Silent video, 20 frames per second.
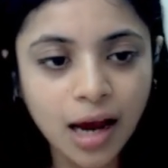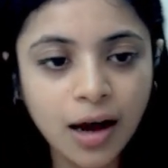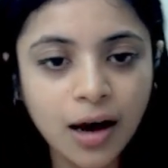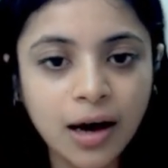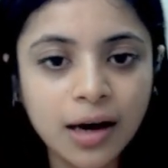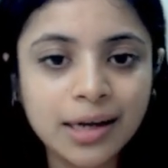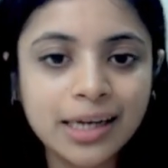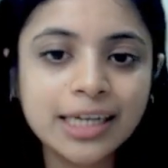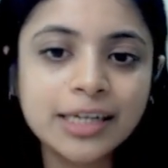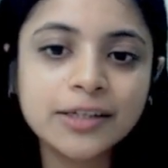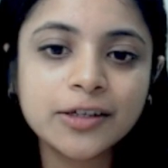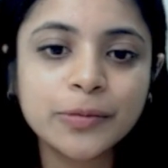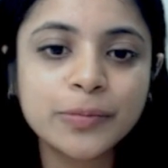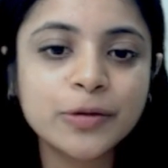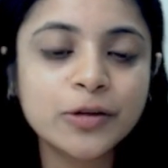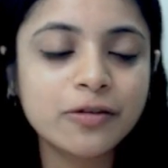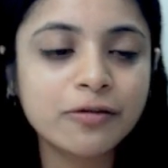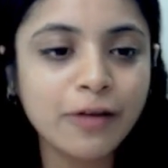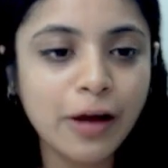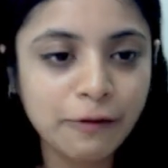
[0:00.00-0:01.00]
in terms
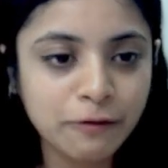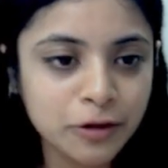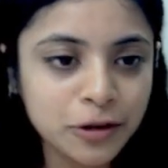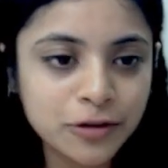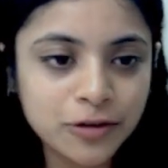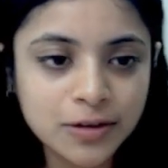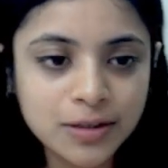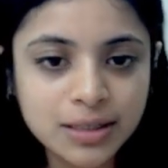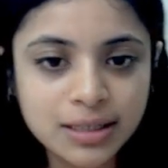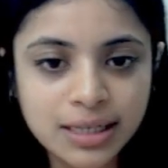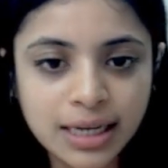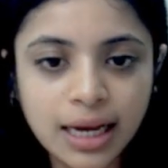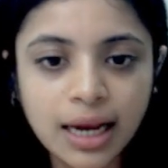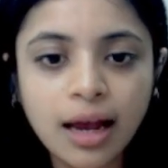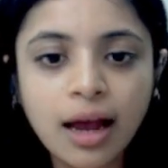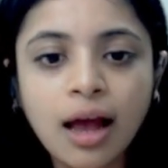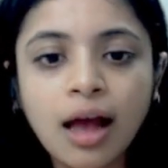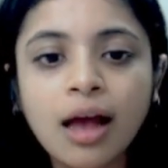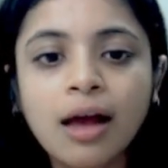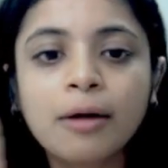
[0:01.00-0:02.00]
of efficiency,
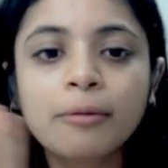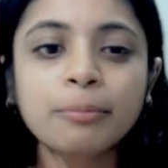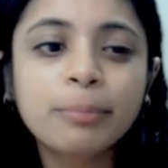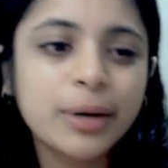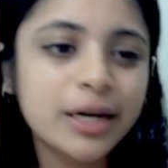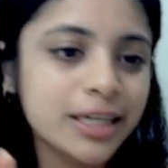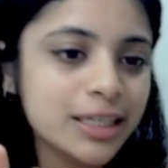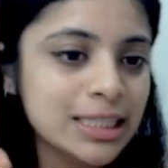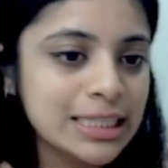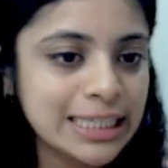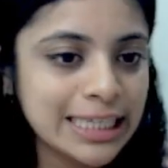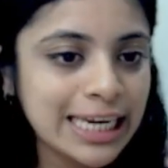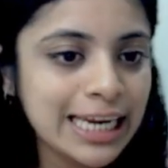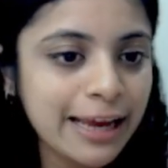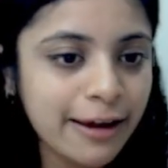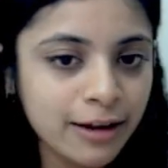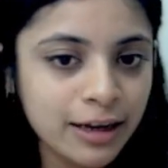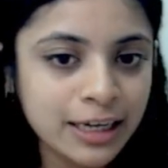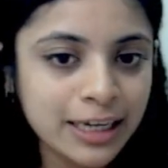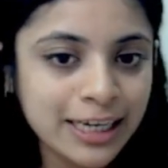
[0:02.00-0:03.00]
but it's
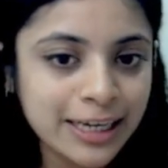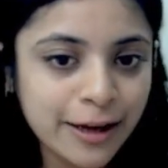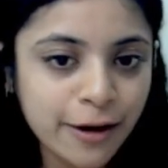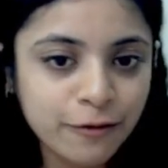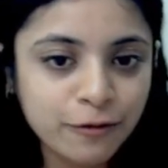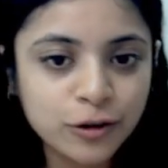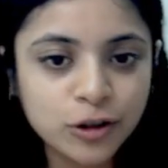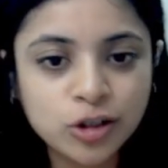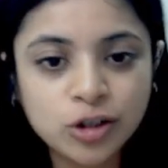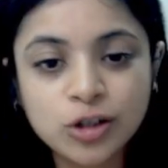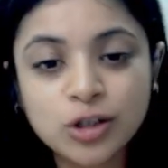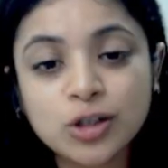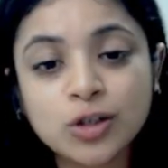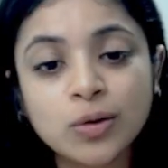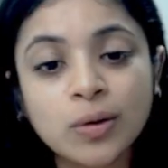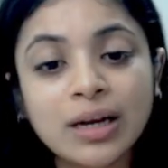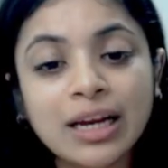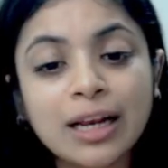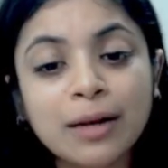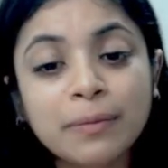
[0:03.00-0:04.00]
still inefficient, so
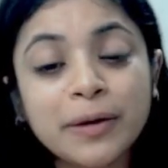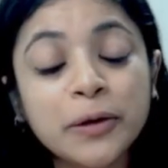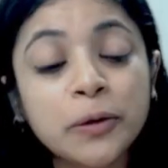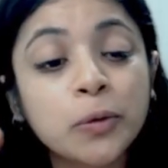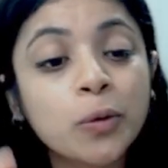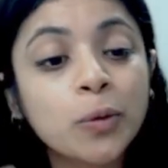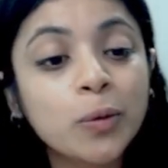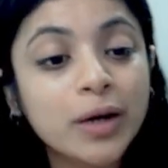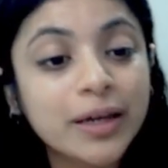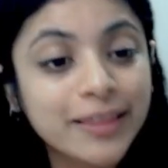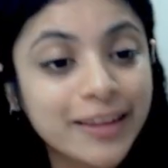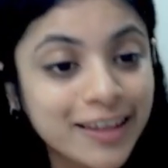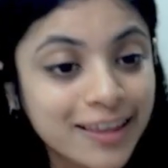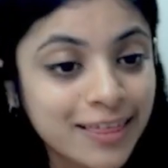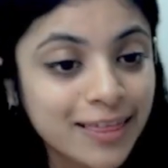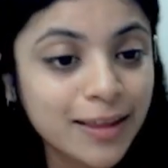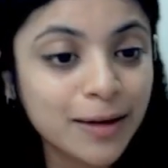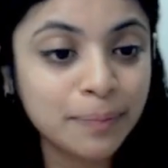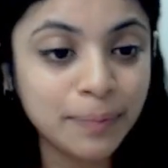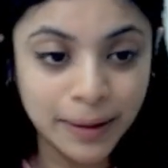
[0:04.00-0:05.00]
it'll be
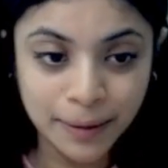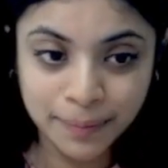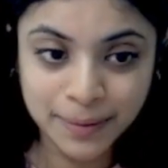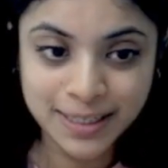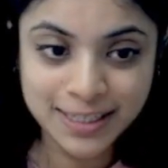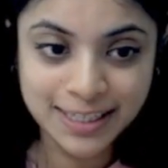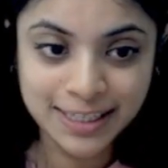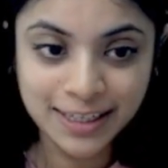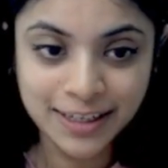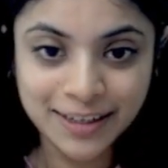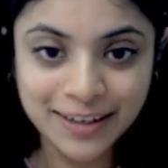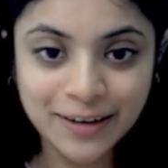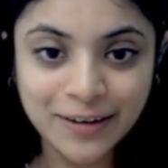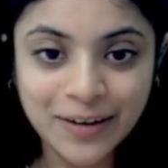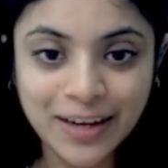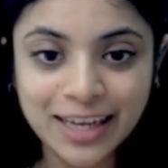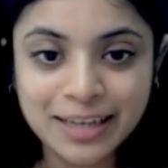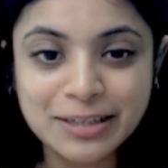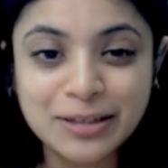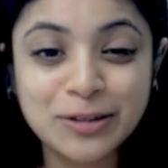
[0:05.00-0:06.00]
within the PPC.
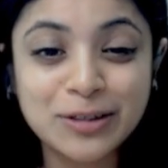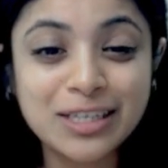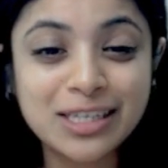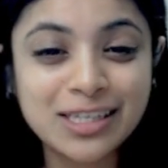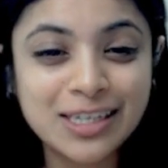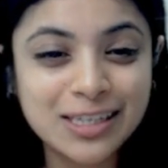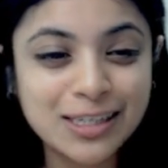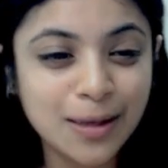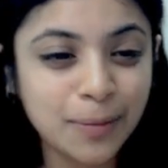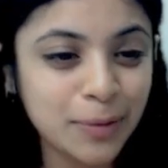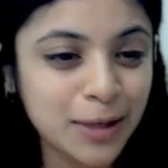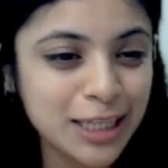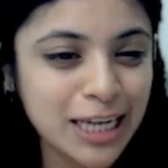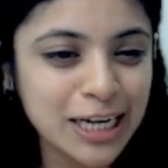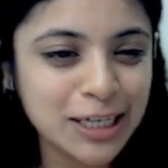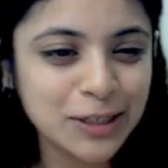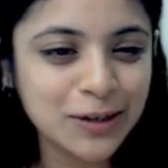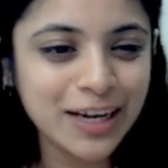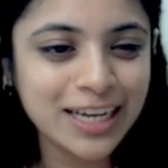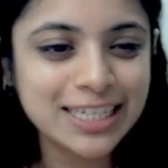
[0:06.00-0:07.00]
Okay, so this is something
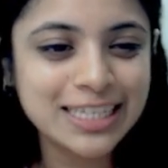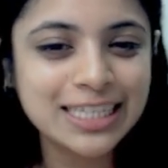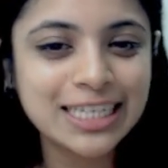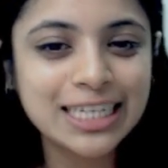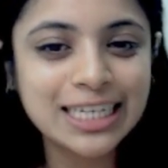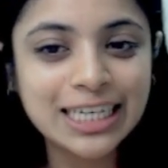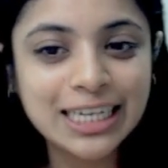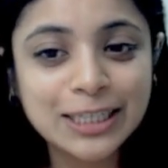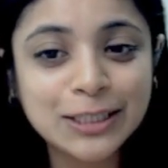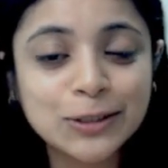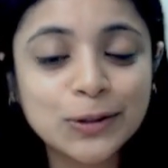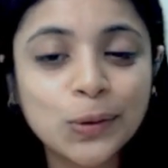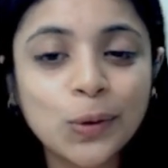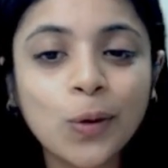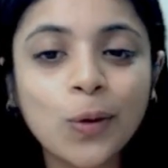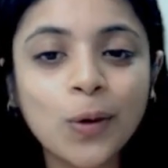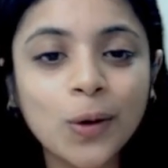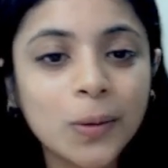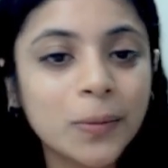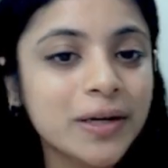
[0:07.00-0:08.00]
that you guys need to
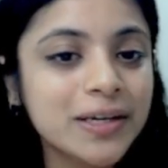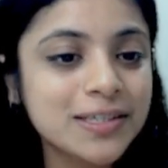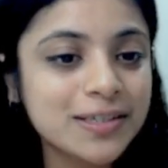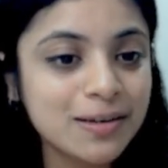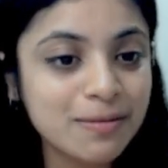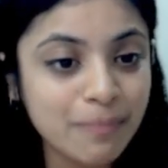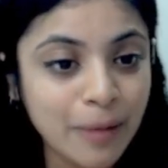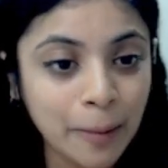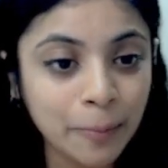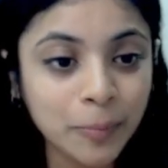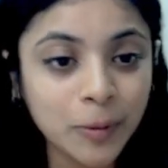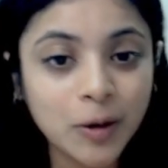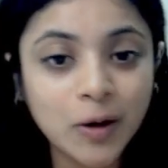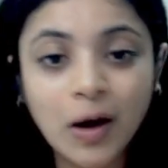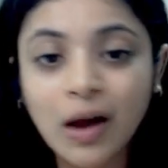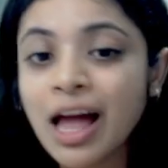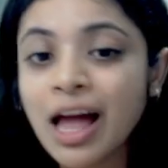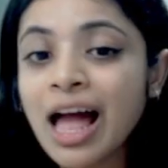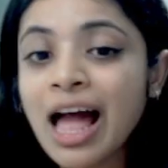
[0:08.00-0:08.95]
always remember.